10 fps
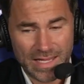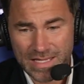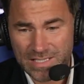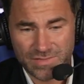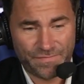
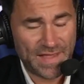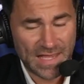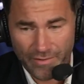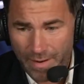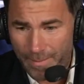His
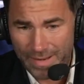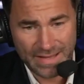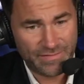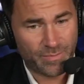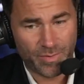feet are
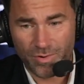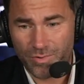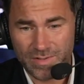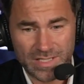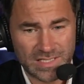
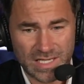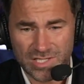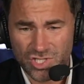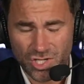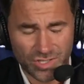unbelievable.
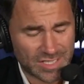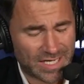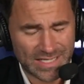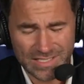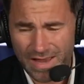His shot
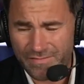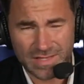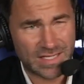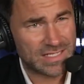selects everything.